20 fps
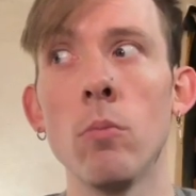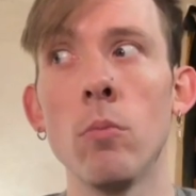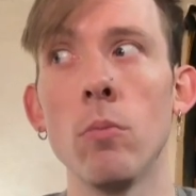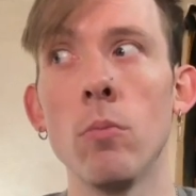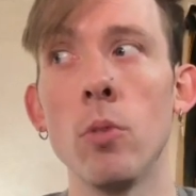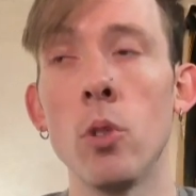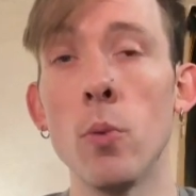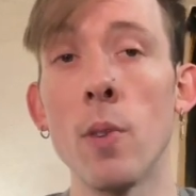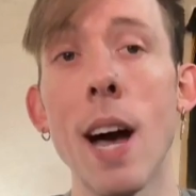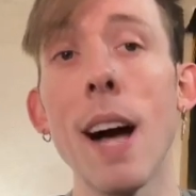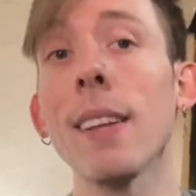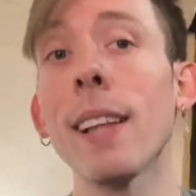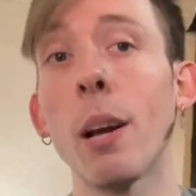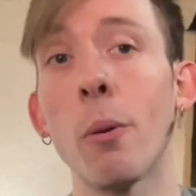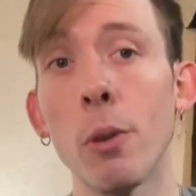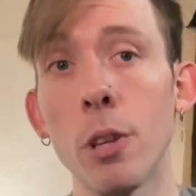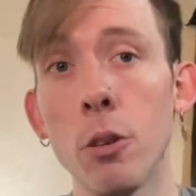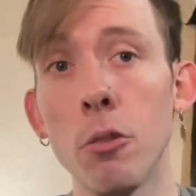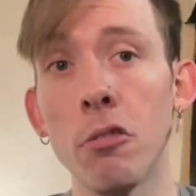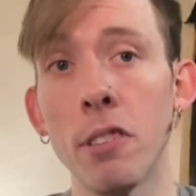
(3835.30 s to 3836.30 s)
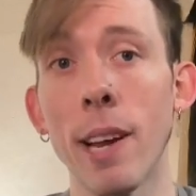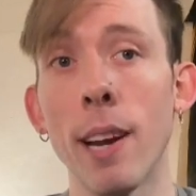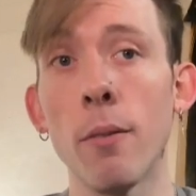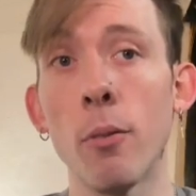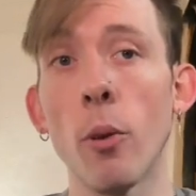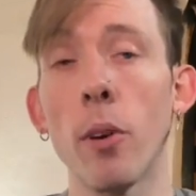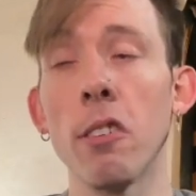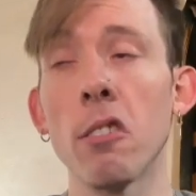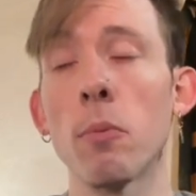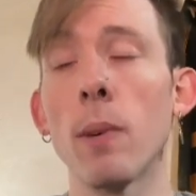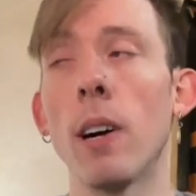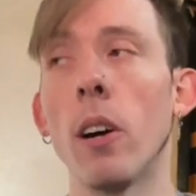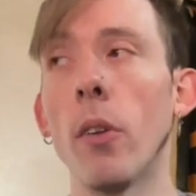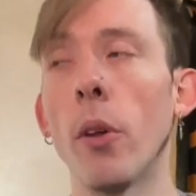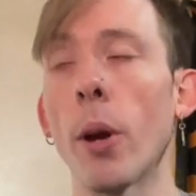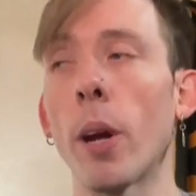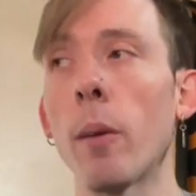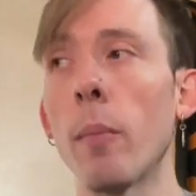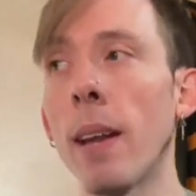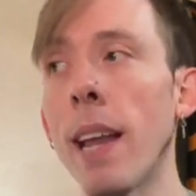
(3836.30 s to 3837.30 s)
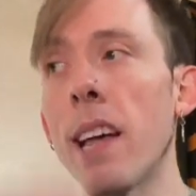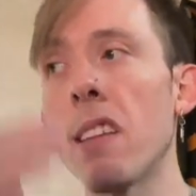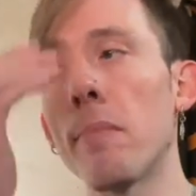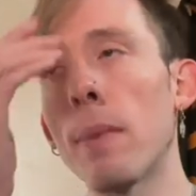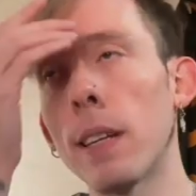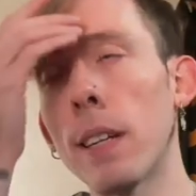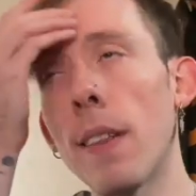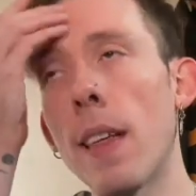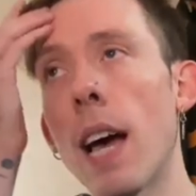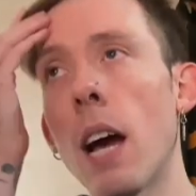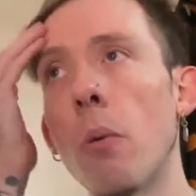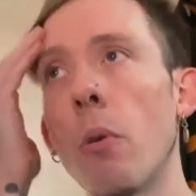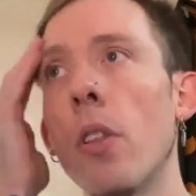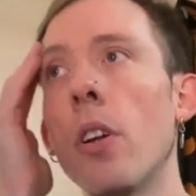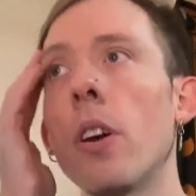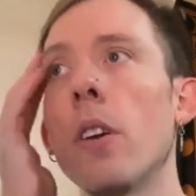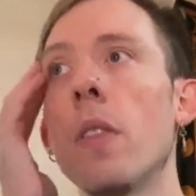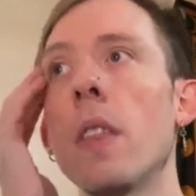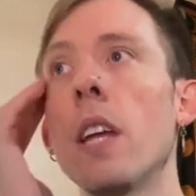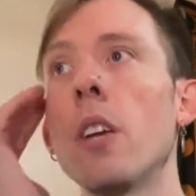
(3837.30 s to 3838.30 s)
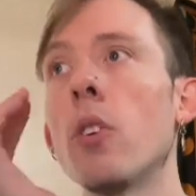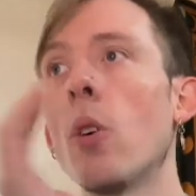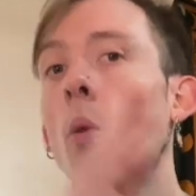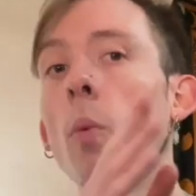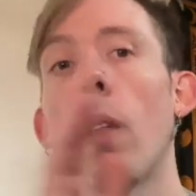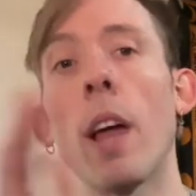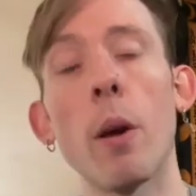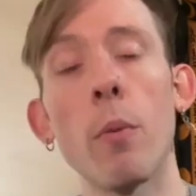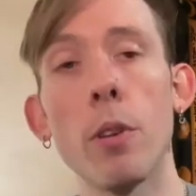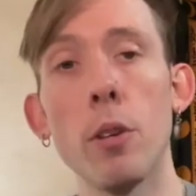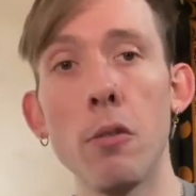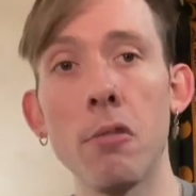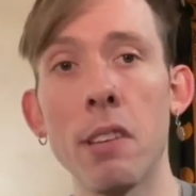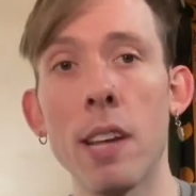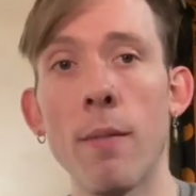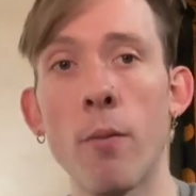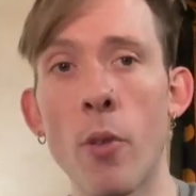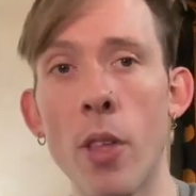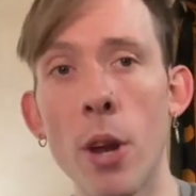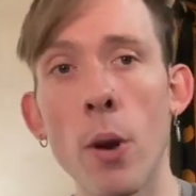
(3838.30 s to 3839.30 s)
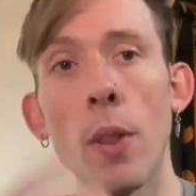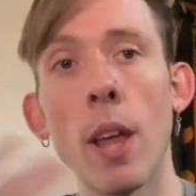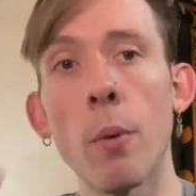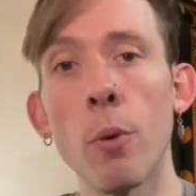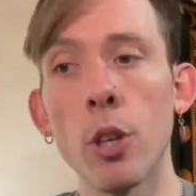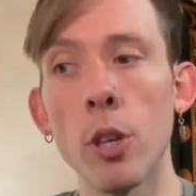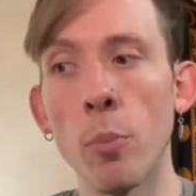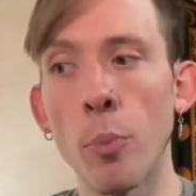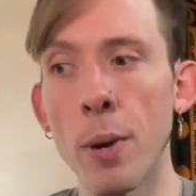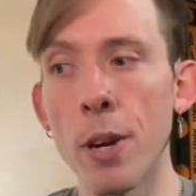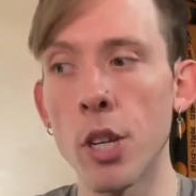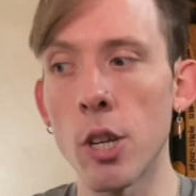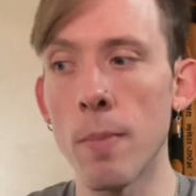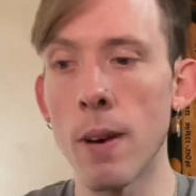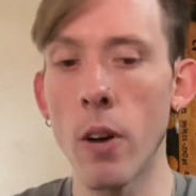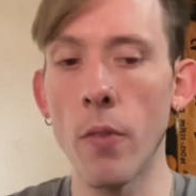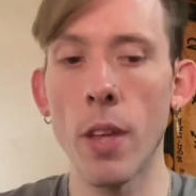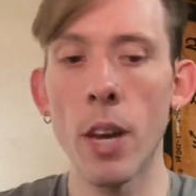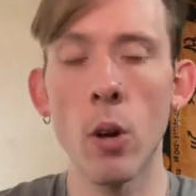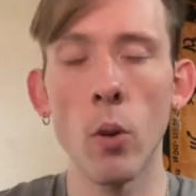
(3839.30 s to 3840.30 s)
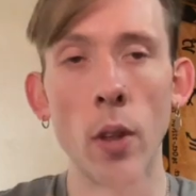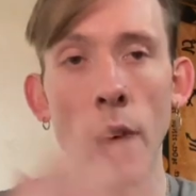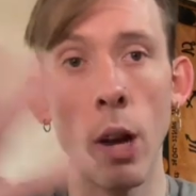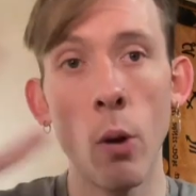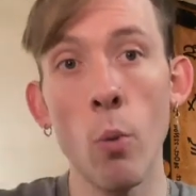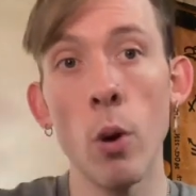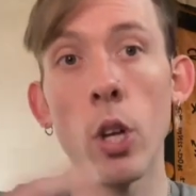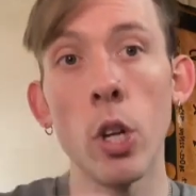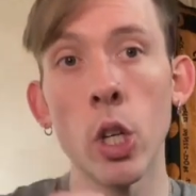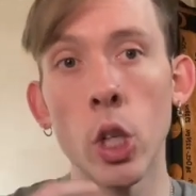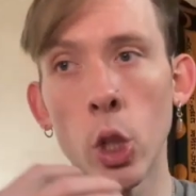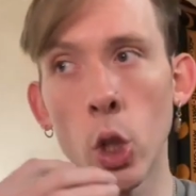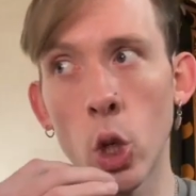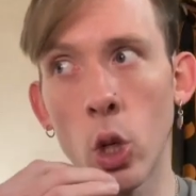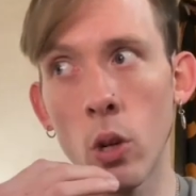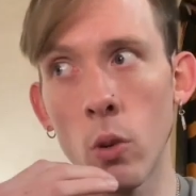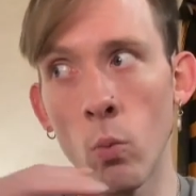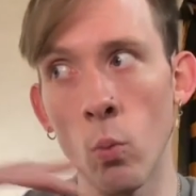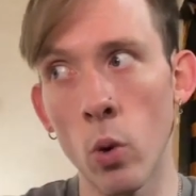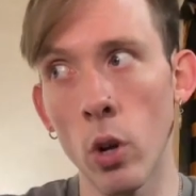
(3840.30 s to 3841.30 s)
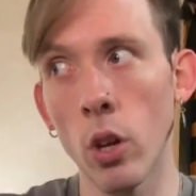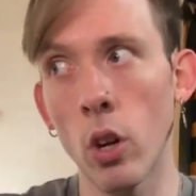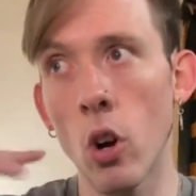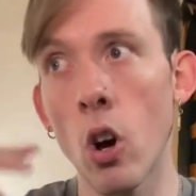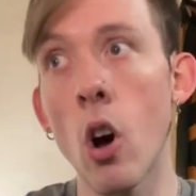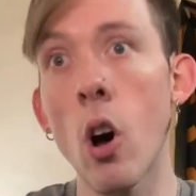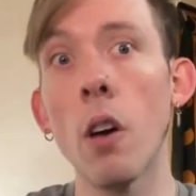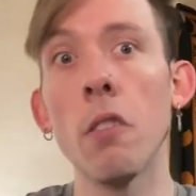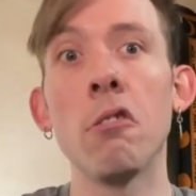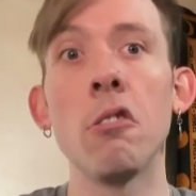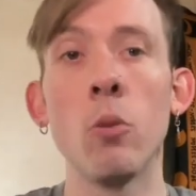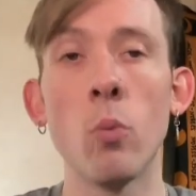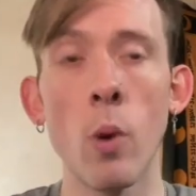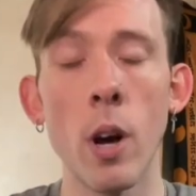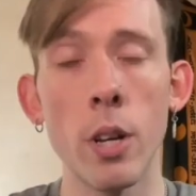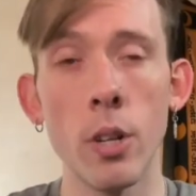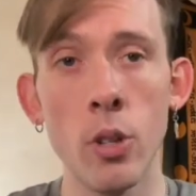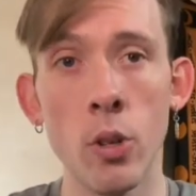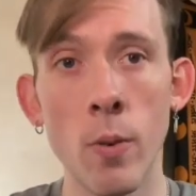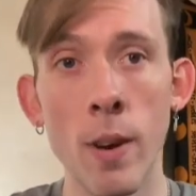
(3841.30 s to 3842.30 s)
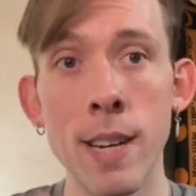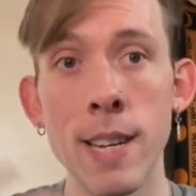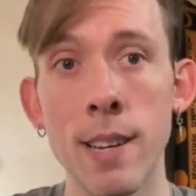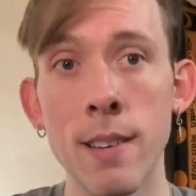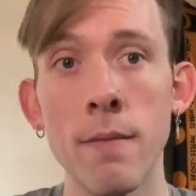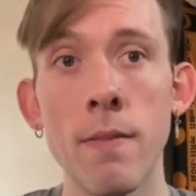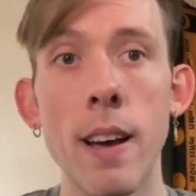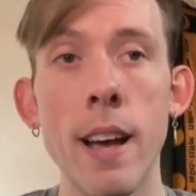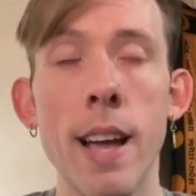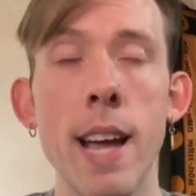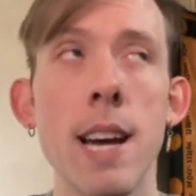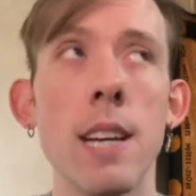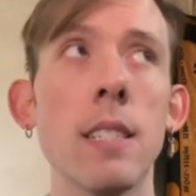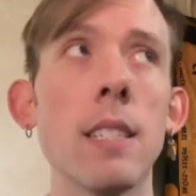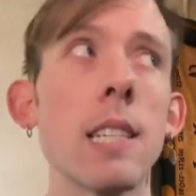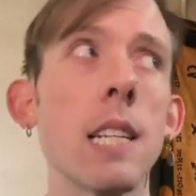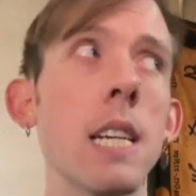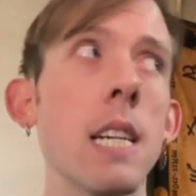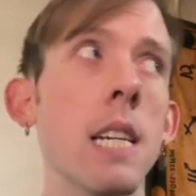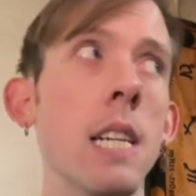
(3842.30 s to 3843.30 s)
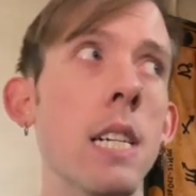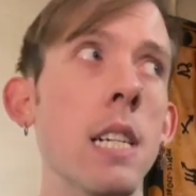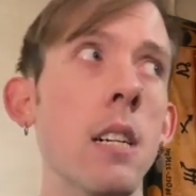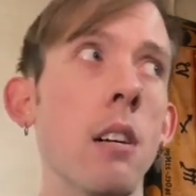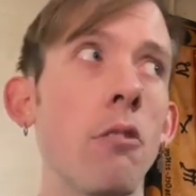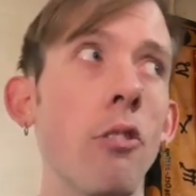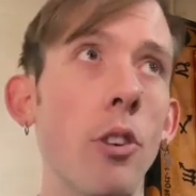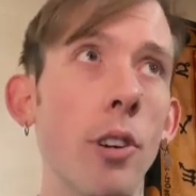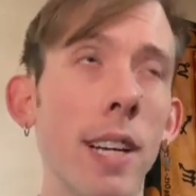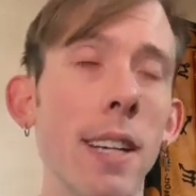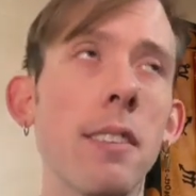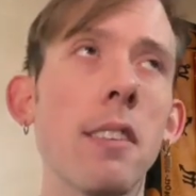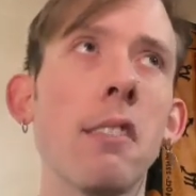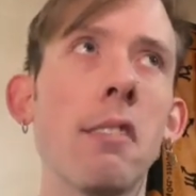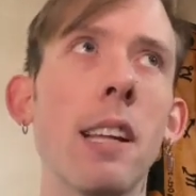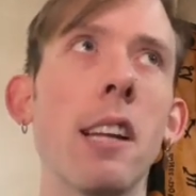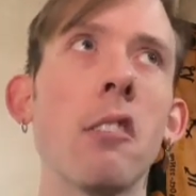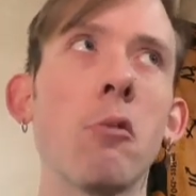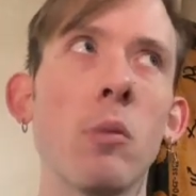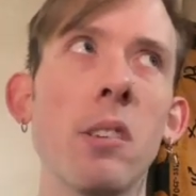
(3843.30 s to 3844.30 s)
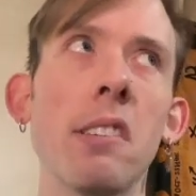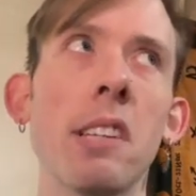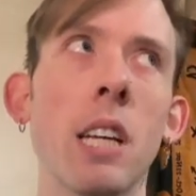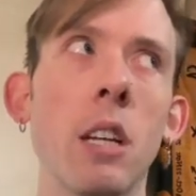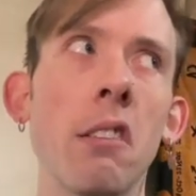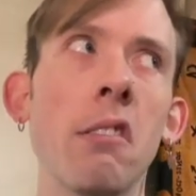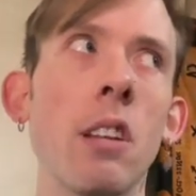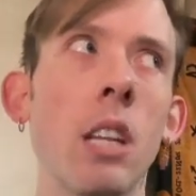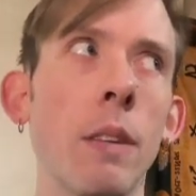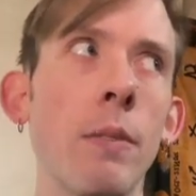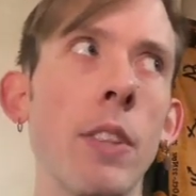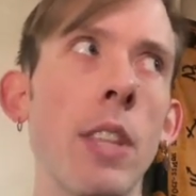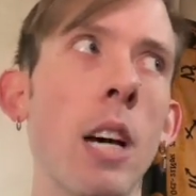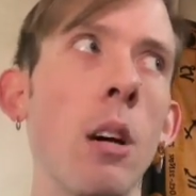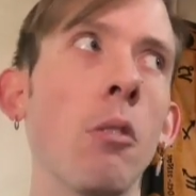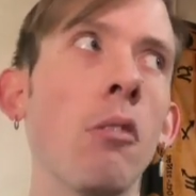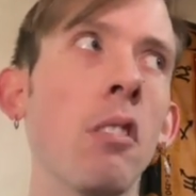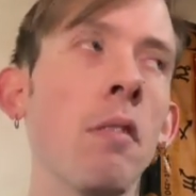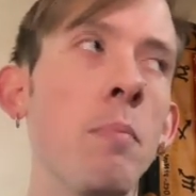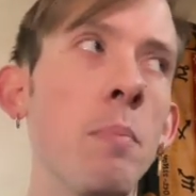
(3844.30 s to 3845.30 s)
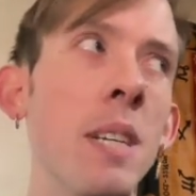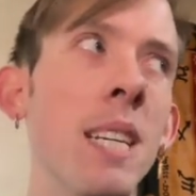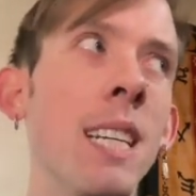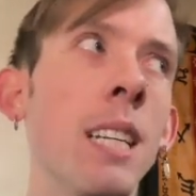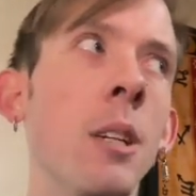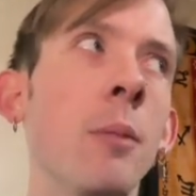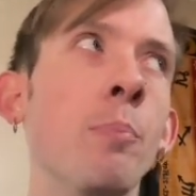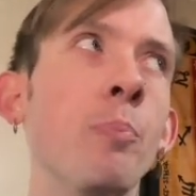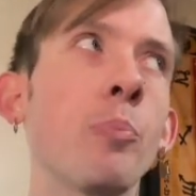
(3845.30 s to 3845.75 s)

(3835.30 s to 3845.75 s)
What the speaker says: do not like what you stand for as well. There can be an aspect of that where they don't like what you stand for, they don't like what you preach about, they don't like what cause you want to identify as. So there is a sense, once again, Sun 11th house, of being